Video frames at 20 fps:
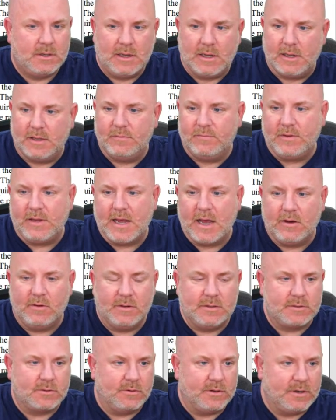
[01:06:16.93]
And V
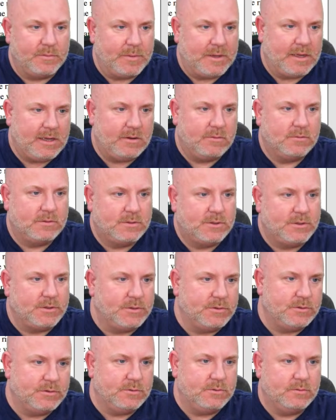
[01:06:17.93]
out is going to be equal
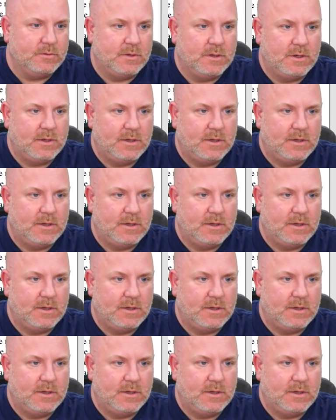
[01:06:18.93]
to